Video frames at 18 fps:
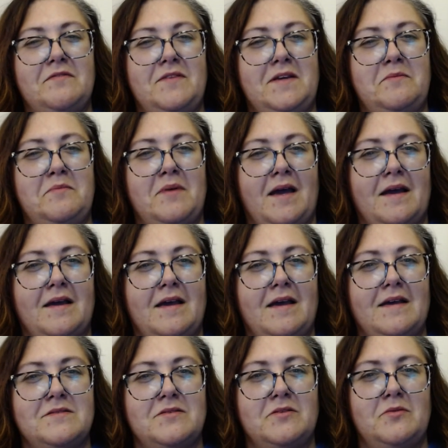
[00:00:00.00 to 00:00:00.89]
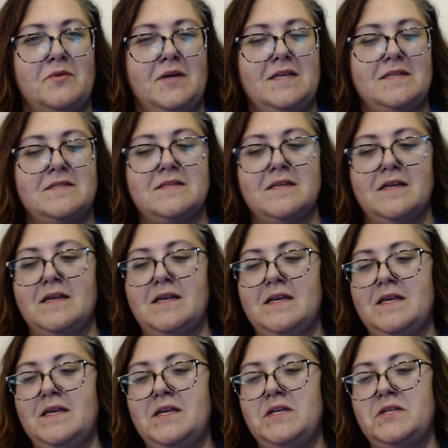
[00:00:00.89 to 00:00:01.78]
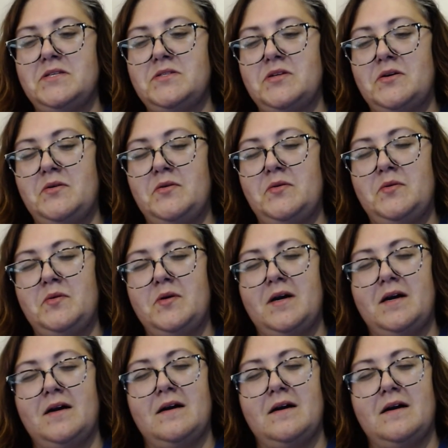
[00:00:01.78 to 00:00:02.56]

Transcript: the feedback, as always. So